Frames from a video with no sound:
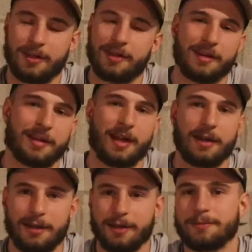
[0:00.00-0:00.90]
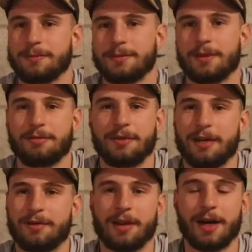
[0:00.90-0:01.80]
This is kind of the
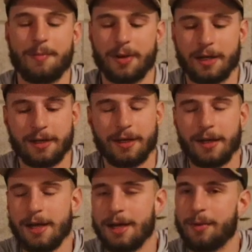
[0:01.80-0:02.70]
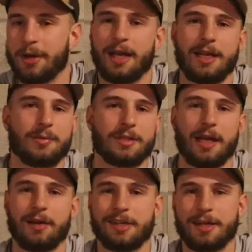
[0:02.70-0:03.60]
flavor that I picked, but any
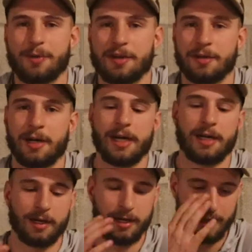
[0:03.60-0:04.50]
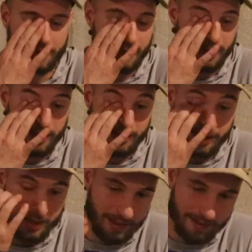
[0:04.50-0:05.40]
potato chip is great.
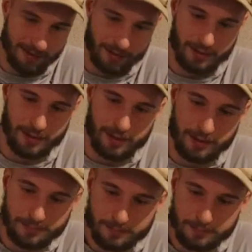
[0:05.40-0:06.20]
These are,